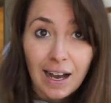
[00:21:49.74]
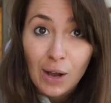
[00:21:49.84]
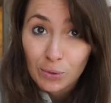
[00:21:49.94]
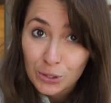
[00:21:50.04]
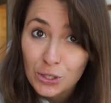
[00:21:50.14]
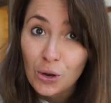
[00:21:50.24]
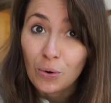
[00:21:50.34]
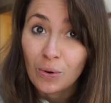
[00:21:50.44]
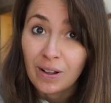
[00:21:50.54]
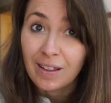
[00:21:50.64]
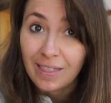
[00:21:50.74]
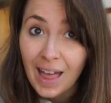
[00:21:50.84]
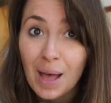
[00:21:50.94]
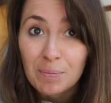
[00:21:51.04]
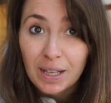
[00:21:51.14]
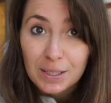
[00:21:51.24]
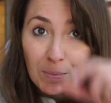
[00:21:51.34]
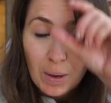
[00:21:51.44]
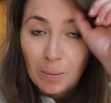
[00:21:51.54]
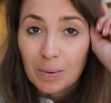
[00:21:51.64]
I will show that, but that's
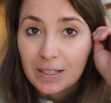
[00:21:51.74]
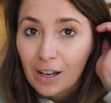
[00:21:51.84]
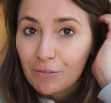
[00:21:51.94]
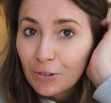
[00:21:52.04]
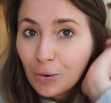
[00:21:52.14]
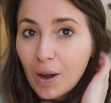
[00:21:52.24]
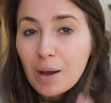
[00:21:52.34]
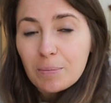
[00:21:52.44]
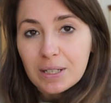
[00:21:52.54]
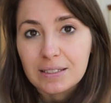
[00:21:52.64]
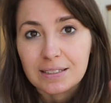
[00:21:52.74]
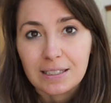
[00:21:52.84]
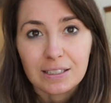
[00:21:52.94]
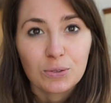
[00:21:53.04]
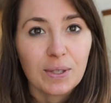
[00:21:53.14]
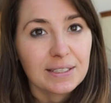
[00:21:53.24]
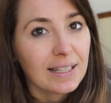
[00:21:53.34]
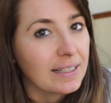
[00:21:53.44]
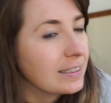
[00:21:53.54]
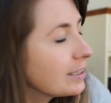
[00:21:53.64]
probably not for a while because it takes a while to
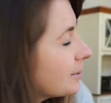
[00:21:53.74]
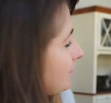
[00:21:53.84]
get here.